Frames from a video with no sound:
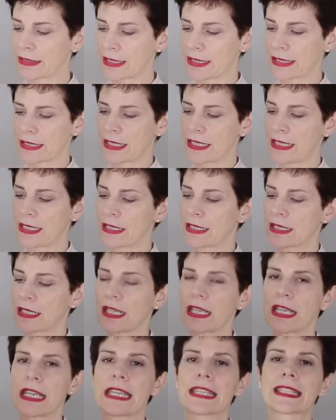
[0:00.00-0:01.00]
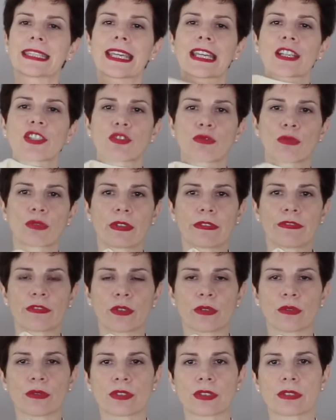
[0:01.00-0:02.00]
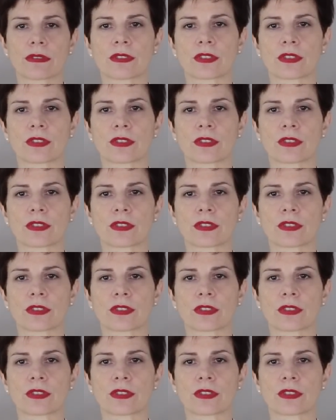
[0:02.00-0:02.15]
this is casual, of course.